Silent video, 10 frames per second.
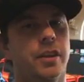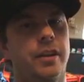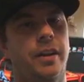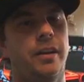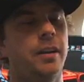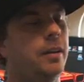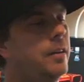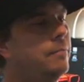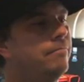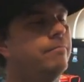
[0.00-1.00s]
Sunday,
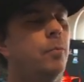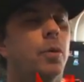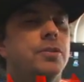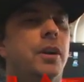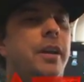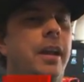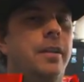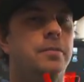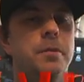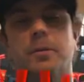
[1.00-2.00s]
Warsaw
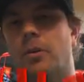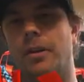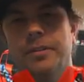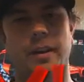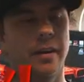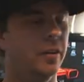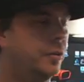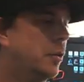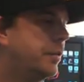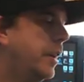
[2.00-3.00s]
Caves, Peterborough, Ontario.
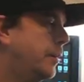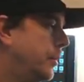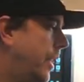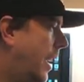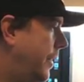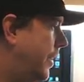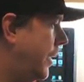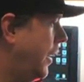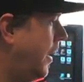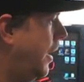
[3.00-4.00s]
Don't forget about that.
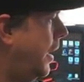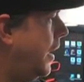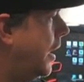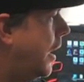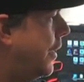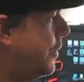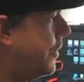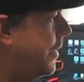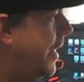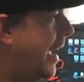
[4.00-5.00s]

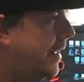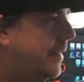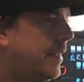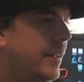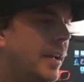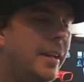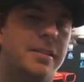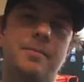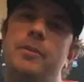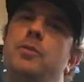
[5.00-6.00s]
Other than that, I
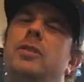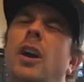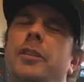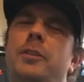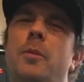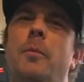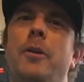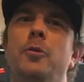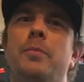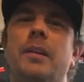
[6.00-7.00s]
guess I might as well talk to you about
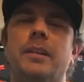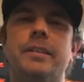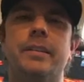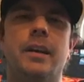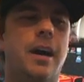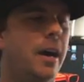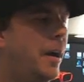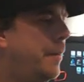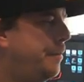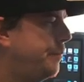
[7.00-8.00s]
my new build.
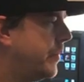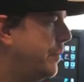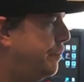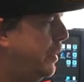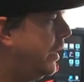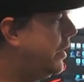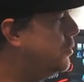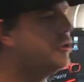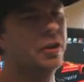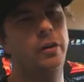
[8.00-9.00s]
Big,
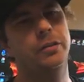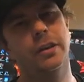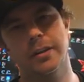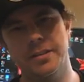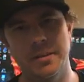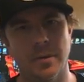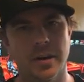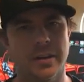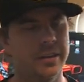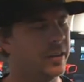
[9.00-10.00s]
huge shout out to
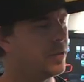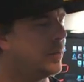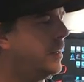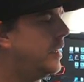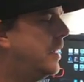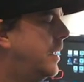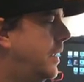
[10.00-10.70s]
RCMart on this one.